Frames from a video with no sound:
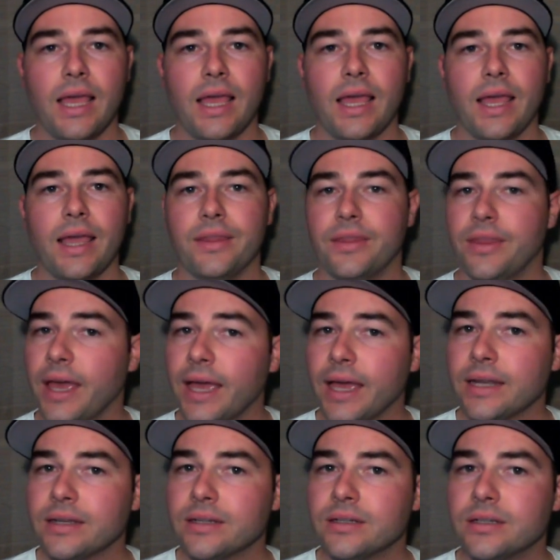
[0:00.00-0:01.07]
And
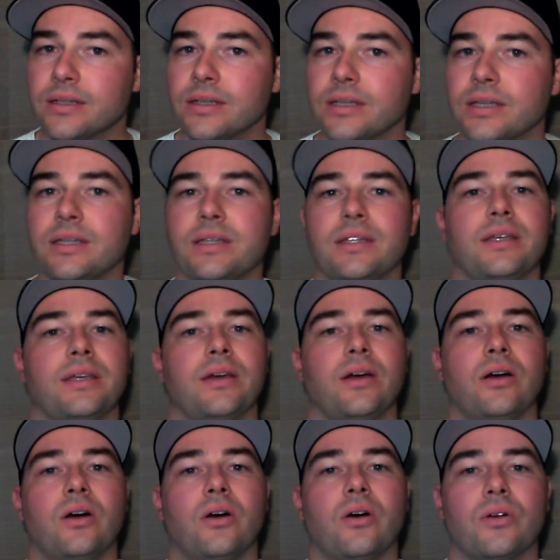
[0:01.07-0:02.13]
that
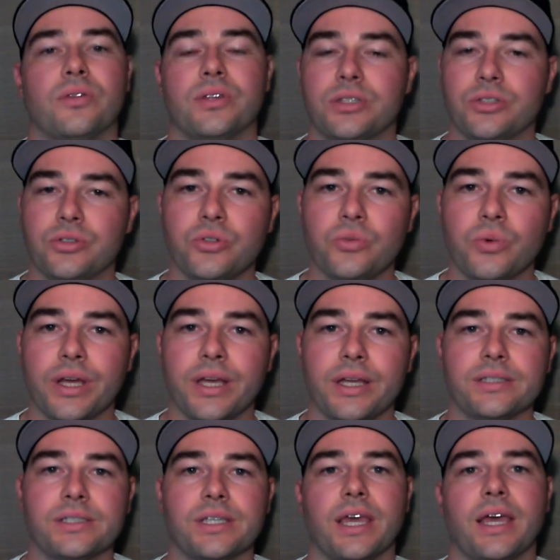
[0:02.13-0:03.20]
are the two
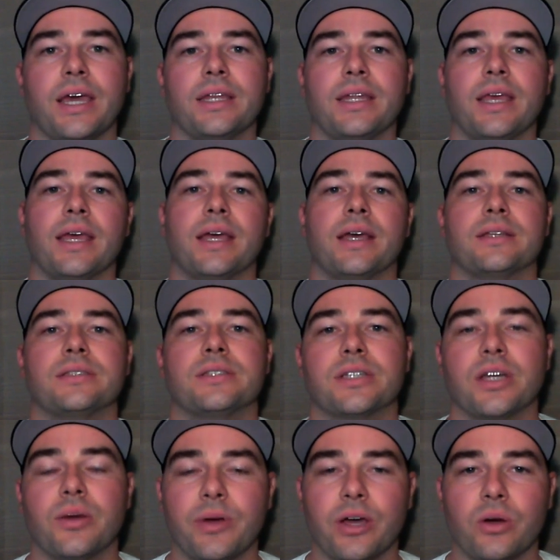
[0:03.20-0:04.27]
ways Cat has
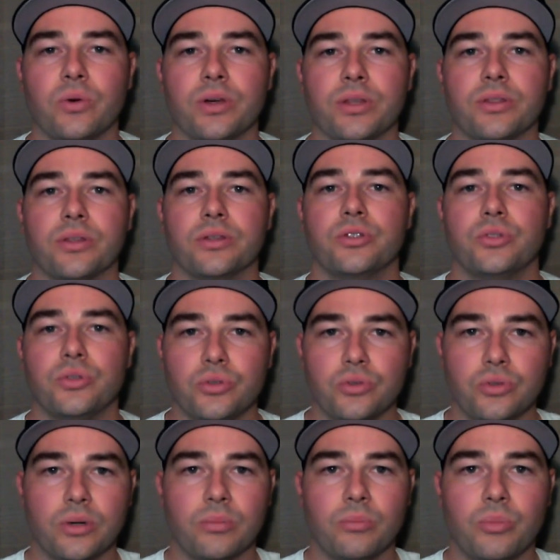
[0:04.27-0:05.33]
come out with to
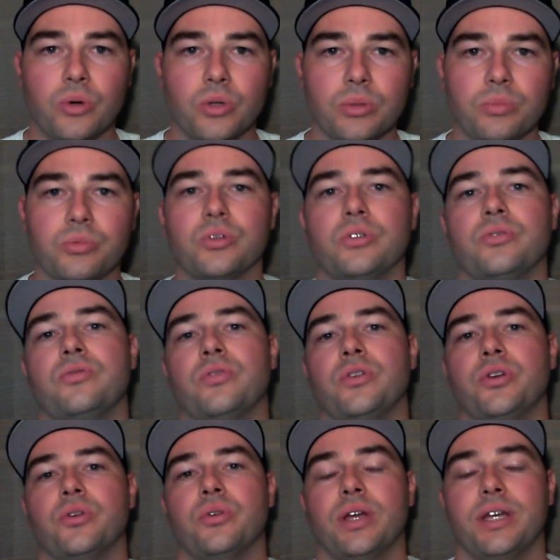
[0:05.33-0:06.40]
bulletproof
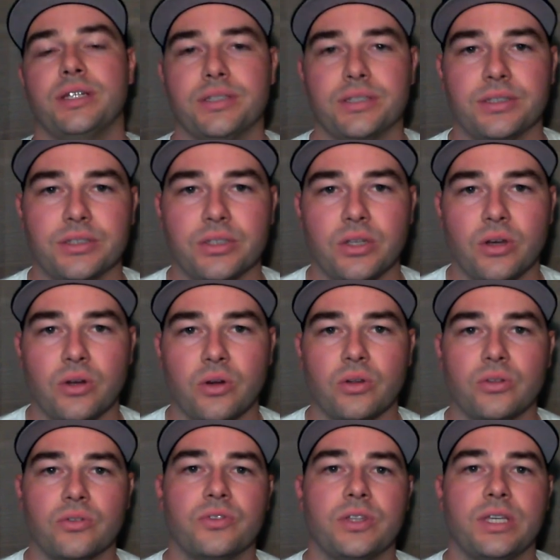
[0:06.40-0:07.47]
your engines on
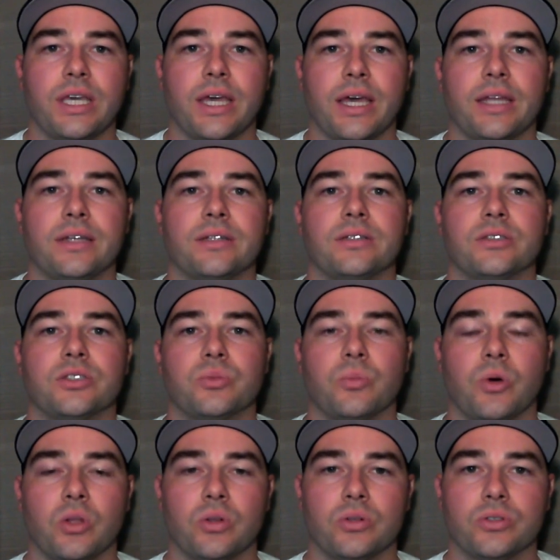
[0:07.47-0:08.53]
all of the Cat
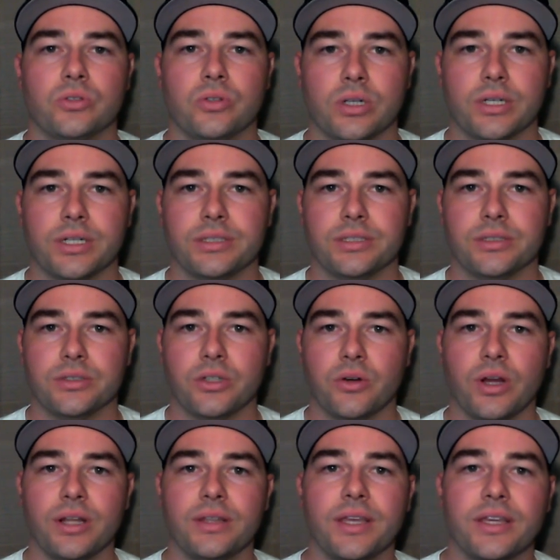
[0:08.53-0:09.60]
smaller truck engines. All
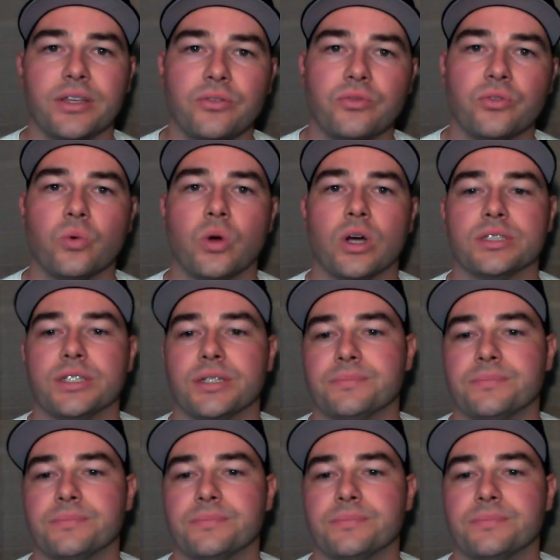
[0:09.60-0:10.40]
right, thank you for watching.